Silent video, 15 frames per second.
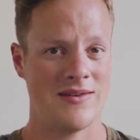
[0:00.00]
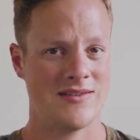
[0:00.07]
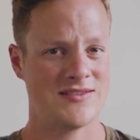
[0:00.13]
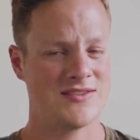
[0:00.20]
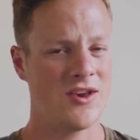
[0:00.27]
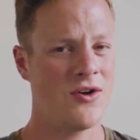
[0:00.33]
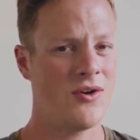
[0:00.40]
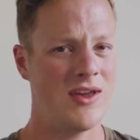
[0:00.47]

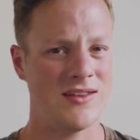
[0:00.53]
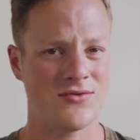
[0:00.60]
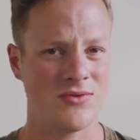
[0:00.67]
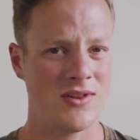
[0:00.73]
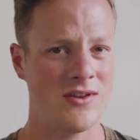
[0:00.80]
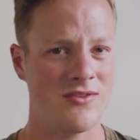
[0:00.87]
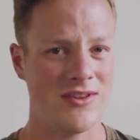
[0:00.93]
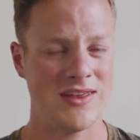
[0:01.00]
So it's
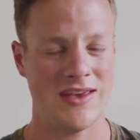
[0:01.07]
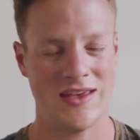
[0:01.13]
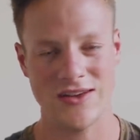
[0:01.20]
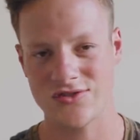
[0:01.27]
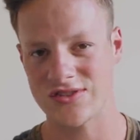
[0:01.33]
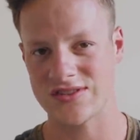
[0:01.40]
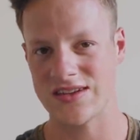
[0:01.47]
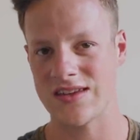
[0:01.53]
really, really
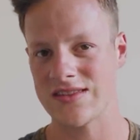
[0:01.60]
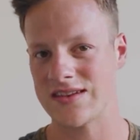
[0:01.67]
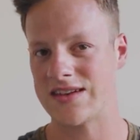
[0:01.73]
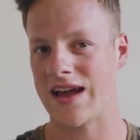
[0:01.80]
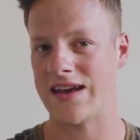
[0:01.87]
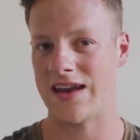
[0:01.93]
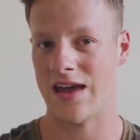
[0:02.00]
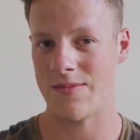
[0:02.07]
interesting, the
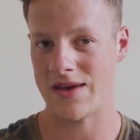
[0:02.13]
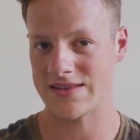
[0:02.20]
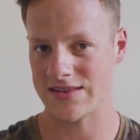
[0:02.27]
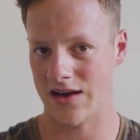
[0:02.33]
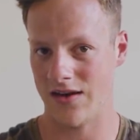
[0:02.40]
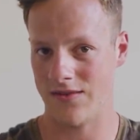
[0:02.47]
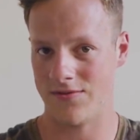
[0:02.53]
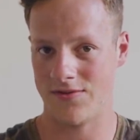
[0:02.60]
dynamics
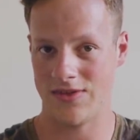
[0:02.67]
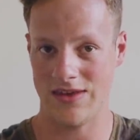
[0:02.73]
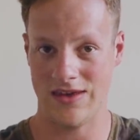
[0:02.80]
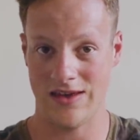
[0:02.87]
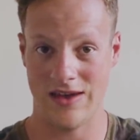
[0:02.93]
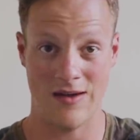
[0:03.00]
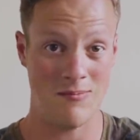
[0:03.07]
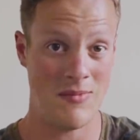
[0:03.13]
of
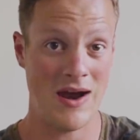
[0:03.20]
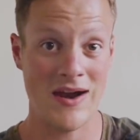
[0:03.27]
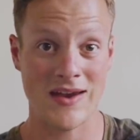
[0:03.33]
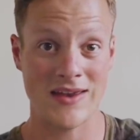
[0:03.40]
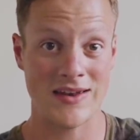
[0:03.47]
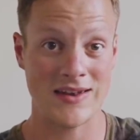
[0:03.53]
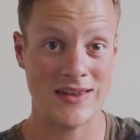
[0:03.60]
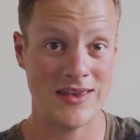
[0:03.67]
the
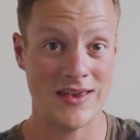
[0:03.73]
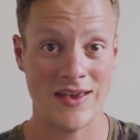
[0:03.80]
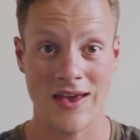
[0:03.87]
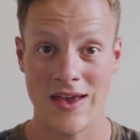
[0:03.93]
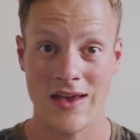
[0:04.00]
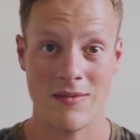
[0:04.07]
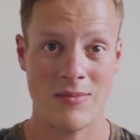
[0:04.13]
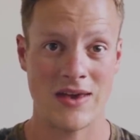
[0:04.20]
American
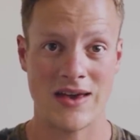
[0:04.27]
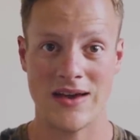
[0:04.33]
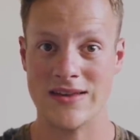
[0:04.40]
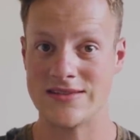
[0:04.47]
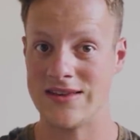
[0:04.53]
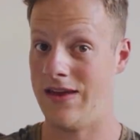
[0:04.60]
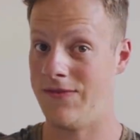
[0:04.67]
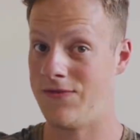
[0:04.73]
League,
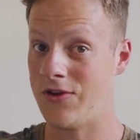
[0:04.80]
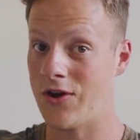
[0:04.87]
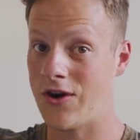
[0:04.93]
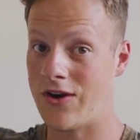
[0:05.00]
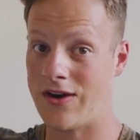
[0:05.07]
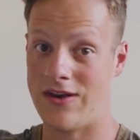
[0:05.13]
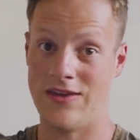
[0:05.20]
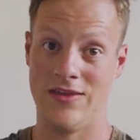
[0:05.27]
because if
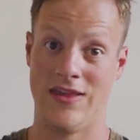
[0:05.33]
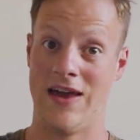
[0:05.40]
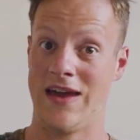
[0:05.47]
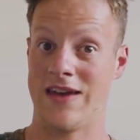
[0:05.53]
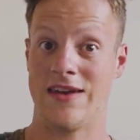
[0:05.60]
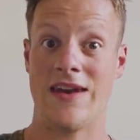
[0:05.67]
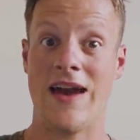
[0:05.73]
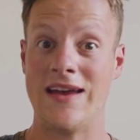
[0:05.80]
you're
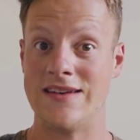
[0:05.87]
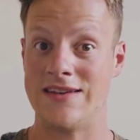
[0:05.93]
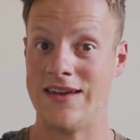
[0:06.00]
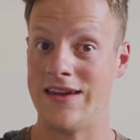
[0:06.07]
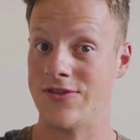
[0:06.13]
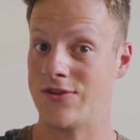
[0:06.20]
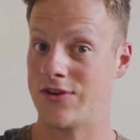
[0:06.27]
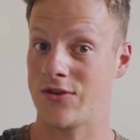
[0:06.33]

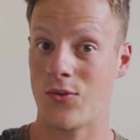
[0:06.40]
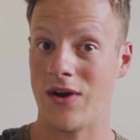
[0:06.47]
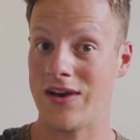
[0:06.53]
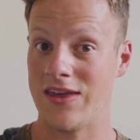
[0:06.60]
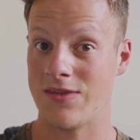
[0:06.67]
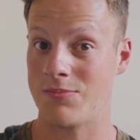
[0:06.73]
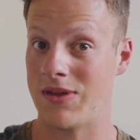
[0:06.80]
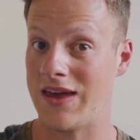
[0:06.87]
19th or
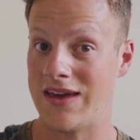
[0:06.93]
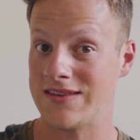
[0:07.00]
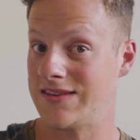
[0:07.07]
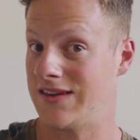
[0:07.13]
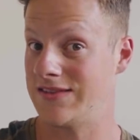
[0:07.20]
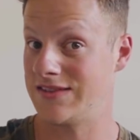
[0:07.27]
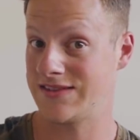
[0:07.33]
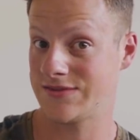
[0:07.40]
20th
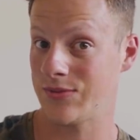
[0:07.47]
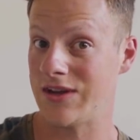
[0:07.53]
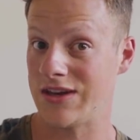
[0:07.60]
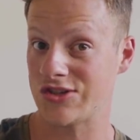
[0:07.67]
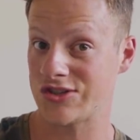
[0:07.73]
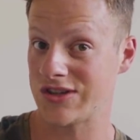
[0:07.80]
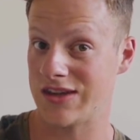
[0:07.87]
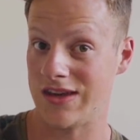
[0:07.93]
place in the
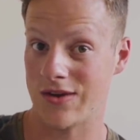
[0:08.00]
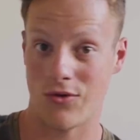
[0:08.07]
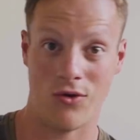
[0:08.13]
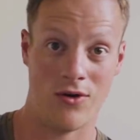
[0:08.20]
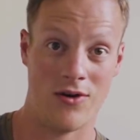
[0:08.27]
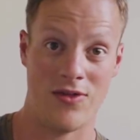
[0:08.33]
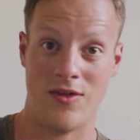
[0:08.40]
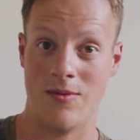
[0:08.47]
Swedish League
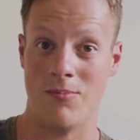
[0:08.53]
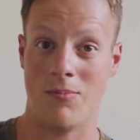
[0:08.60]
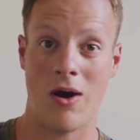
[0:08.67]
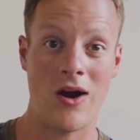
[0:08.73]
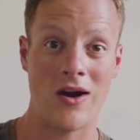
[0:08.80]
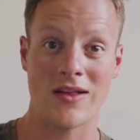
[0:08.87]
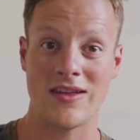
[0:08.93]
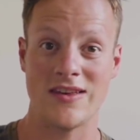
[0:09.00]
or the
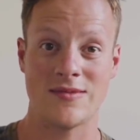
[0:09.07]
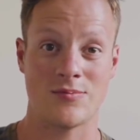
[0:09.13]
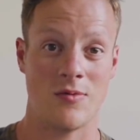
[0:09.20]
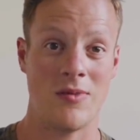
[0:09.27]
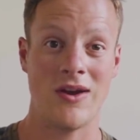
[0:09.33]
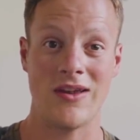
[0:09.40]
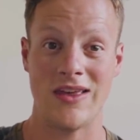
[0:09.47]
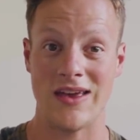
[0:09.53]
Barclays
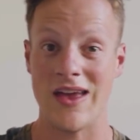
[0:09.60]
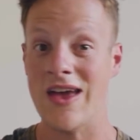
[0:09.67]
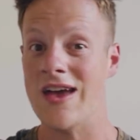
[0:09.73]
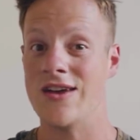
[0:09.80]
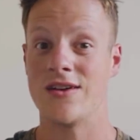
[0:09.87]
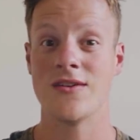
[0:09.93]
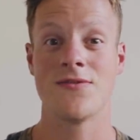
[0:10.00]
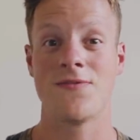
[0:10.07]
Premier League,
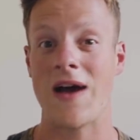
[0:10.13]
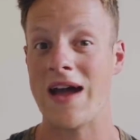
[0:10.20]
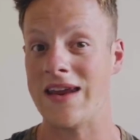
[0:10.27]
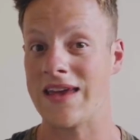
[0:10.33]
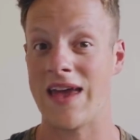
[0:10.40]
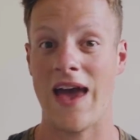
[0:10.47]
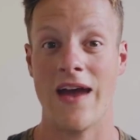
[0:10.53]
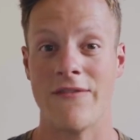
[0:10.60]
you're
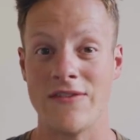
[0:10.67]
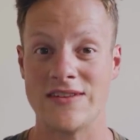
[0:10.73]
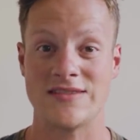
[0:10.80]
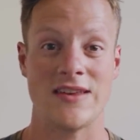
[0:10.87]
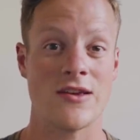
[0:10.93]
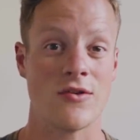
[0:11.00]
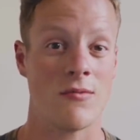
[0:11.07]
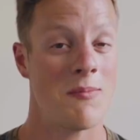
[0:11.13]
fighting every
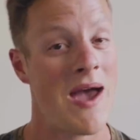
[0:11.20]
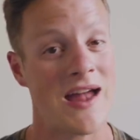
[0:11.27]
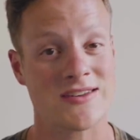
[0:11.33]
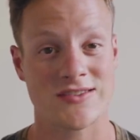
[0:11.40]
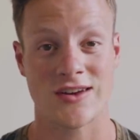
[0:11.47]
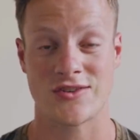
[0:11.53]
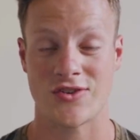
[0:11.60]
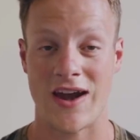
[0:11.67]
single
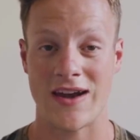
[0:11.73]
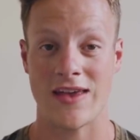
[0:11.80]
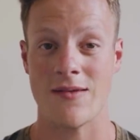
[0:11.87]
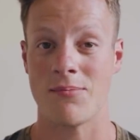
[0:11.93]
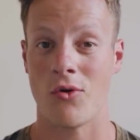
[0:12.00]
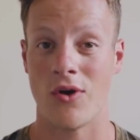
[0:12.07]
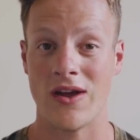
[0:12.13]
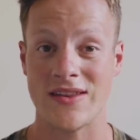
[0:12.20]
match to try to
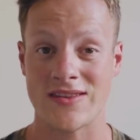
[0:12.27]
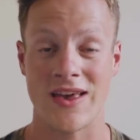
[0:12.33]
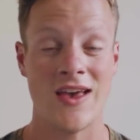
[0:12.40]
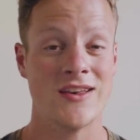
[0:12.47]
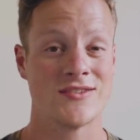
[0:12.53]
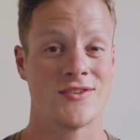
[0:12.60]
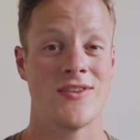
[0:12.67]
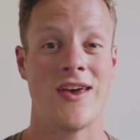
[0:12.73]
get points
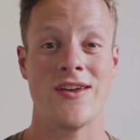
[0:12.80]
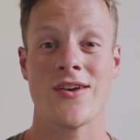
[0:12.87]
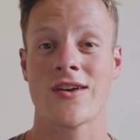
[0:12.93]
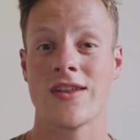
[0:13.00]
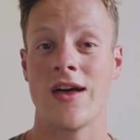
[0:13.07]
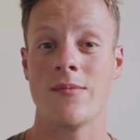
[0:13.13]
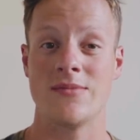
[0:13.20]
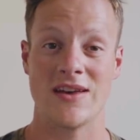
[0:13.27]
so that your
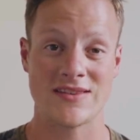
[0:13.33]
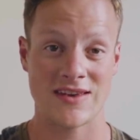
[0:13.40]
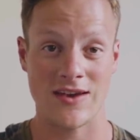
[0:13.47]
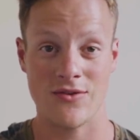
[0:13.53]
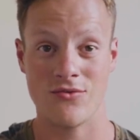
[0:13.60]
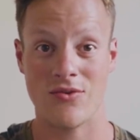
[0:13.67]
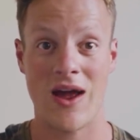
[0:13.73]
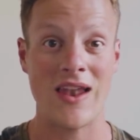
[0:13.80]
club doesn't
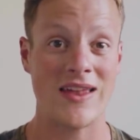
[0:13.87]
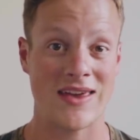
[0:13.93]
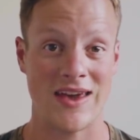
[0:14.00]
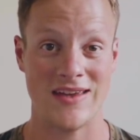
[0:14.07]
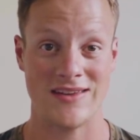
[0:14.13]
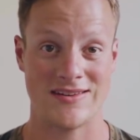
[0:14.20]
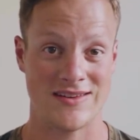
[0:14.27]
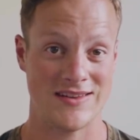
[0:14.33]
get
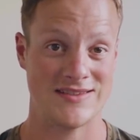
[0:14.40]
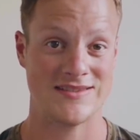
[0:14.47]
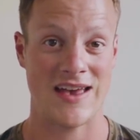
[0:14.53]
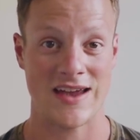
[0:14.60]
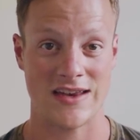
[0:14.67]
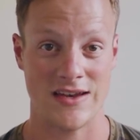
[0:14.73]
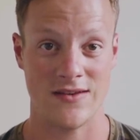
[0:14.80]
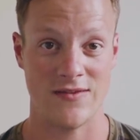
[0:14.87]
relegated to the
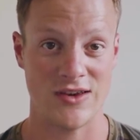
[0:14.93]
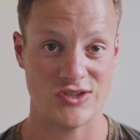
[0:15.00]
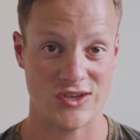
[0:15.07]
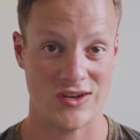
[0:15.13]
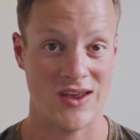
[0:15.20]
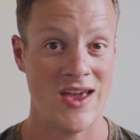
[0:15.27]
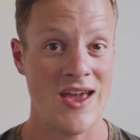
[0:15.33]
second division.